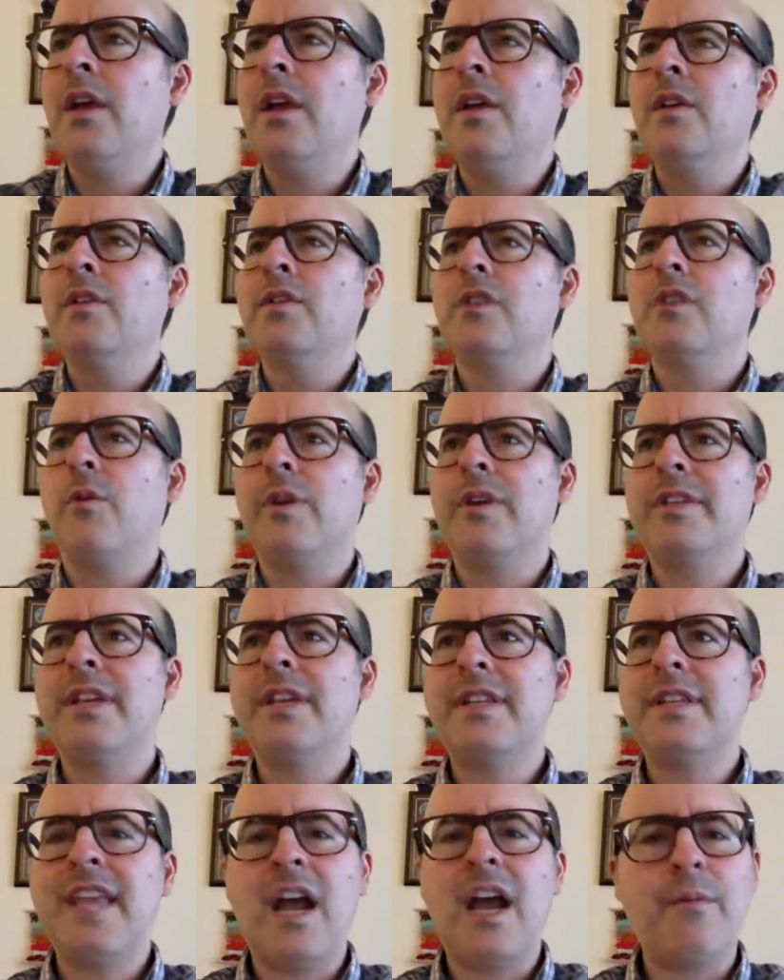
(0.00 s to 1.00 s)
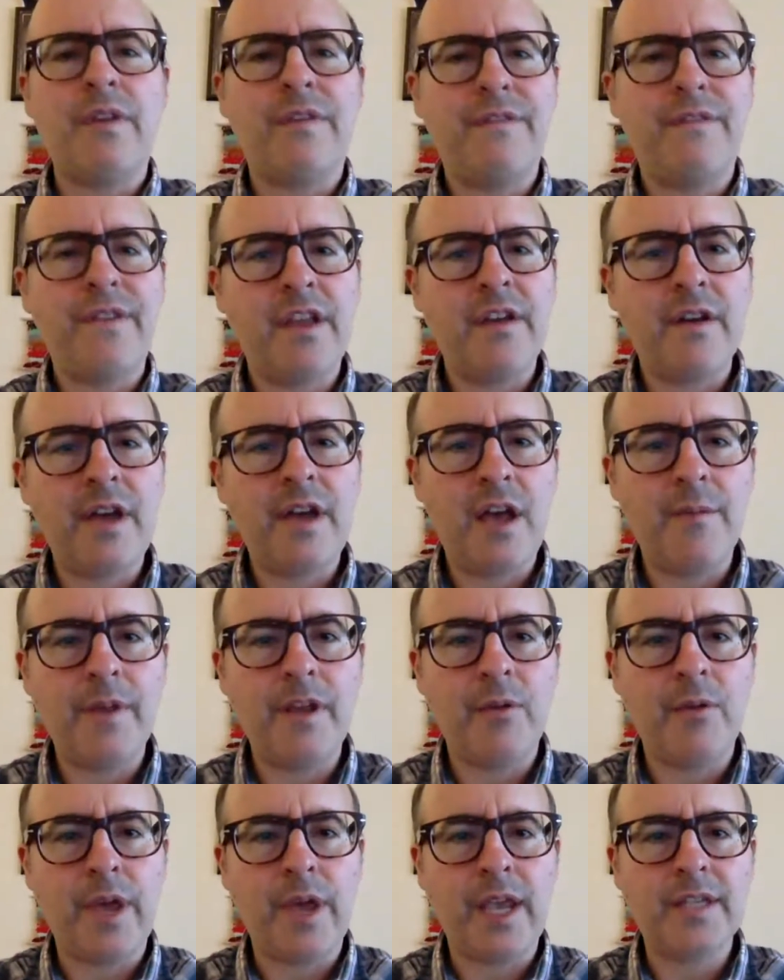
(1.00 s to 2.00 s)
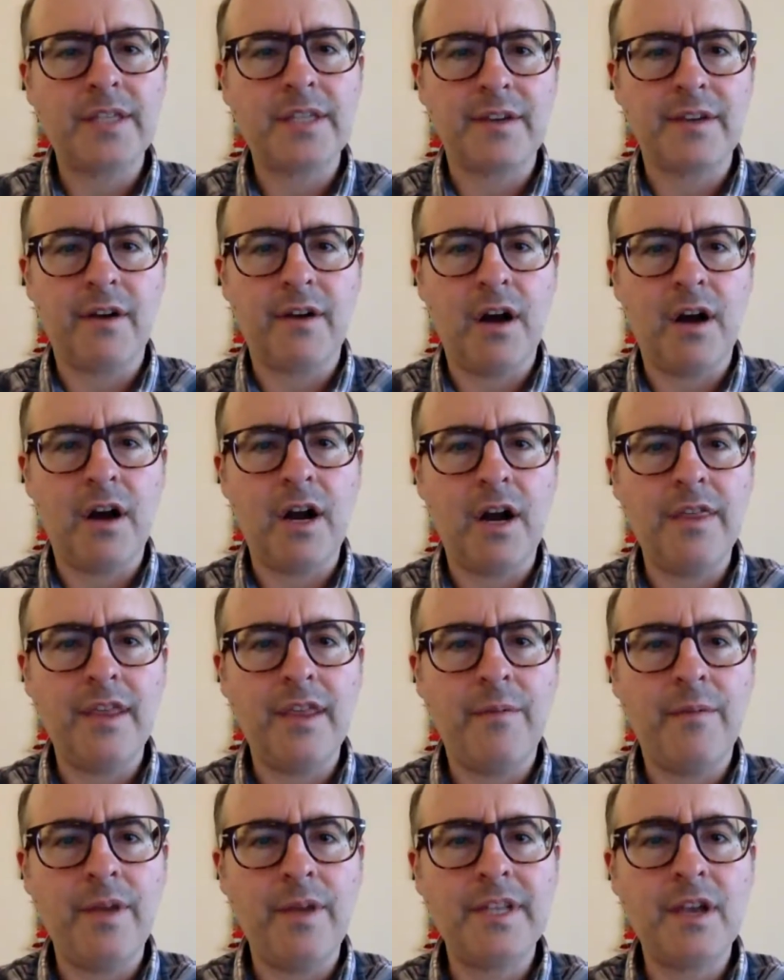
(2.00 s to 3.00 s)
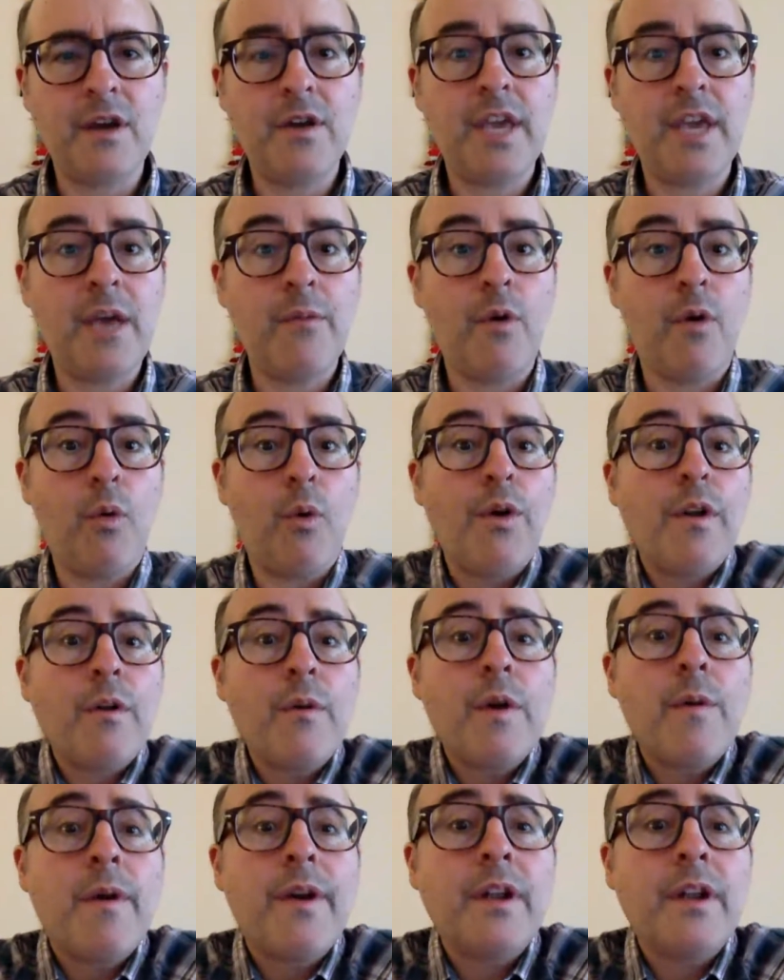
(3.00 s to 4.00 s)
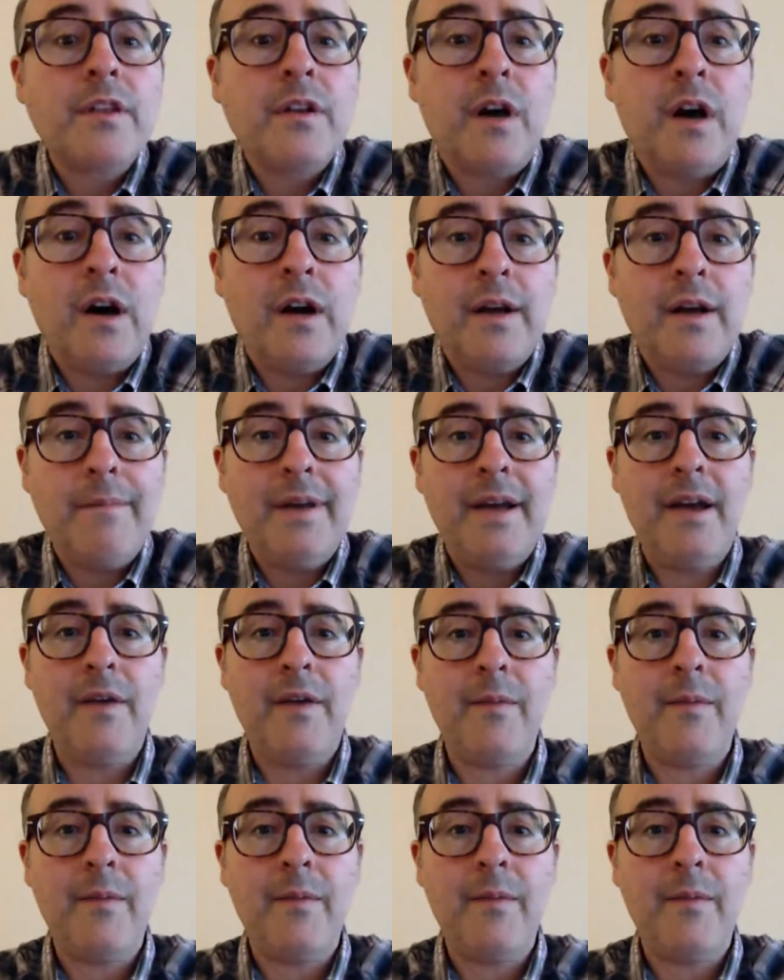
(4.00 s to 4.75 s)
So we sit down, we figure out how many weeks there are, and then we say, okay, well, what do we want to talk about?